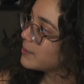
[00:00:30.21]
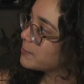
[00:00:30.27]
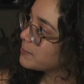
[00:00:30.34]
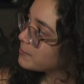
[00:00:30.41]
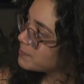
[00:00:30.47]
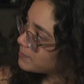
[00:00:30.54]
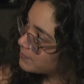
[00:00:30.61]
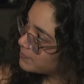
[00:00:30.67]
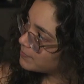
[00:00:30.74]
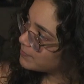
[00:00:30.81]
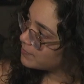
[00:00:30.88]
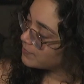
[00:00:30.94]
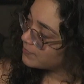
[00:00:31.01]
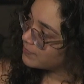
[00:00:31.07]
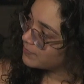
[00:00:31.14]

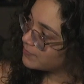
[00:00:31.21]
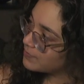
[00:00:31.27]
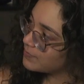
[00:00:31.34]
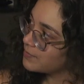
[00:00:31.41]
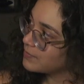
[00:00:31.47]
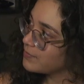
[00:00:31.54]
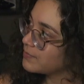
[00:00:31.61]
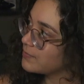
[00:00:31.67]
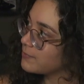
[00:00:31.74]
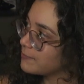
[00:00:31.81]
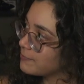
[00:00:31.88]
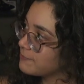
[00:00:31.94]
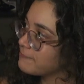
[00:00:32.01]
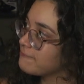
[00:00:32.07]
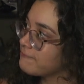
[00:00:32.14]

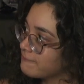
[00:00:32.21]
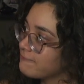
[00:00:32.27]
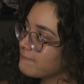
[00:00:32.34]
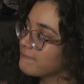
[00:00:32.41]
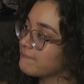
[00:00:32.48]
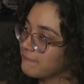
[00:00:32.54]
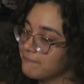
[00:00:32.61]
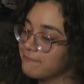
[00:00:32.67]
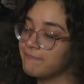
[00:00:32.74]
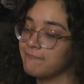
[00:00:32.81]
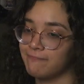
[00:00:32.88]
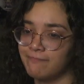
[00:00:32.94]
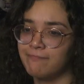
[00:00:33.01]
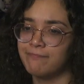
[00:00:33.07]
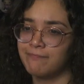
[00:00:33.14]

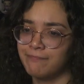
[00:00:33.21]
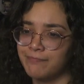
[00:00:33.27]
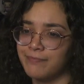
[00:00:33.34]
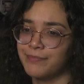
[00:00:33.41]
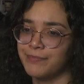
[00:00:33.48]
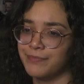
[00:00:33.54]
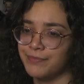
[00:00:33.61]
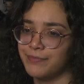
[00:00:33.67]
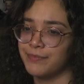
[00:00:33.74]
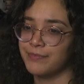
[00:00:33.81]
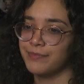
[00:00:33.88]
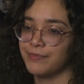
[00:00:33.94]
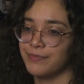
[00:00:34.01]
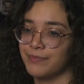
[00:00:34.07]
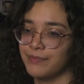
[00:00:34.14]

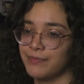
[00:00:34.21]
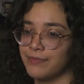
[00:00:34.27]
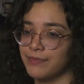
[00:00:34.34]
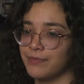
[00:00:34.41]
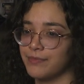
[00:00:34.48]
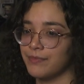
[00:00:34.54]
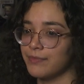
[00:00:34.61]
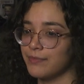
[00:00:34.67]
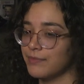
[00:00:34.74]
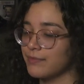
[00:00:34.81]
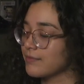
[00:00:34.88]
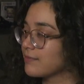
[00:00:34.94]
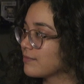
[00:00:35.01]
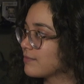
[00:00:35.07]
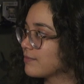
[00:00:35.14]

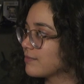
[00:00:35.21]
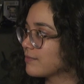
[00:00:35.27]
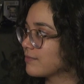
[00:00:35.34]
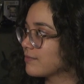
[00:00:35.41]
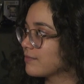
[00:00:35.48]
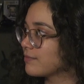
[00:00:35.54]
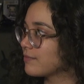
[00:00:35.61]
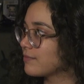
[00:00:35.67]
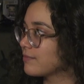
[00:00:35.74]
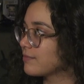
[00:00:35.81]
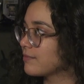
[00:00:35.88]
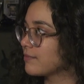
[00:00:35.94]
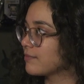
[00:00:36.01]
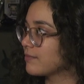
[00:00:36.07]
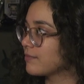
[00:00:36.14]

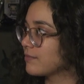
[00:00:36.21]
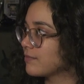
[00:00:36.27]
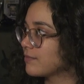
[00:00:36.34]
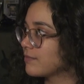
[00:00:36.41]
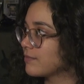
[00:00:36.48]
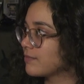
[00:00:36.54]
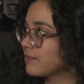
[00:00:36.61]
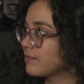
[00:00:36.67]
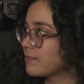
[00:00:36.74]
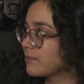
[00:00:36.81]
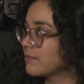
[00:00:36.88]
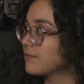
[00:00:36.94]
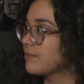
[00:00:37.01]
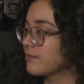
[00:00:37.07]
(silent)